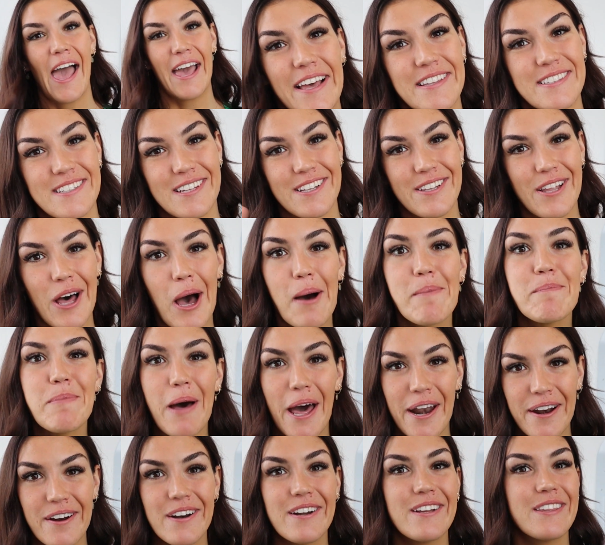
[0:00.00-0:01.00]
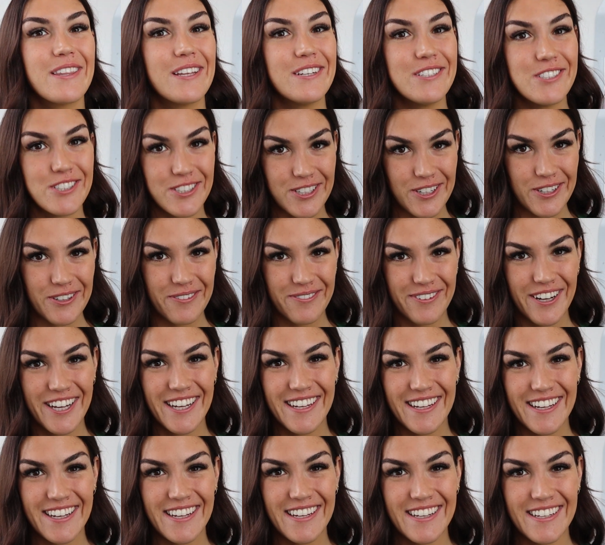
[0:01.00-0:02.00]
it's a lot better than
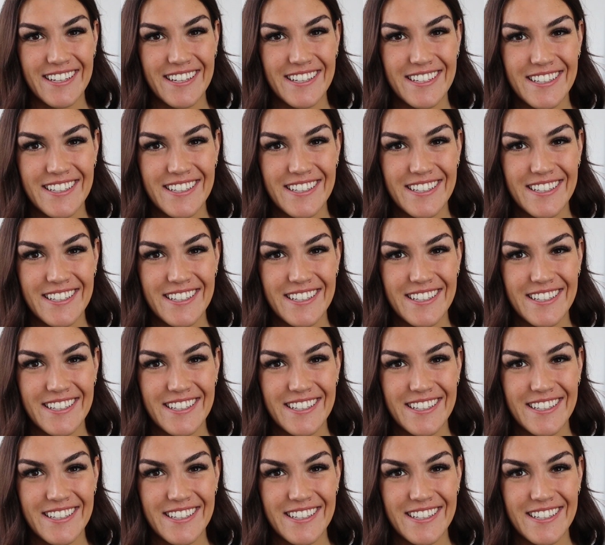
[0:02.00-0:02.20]
Joovv.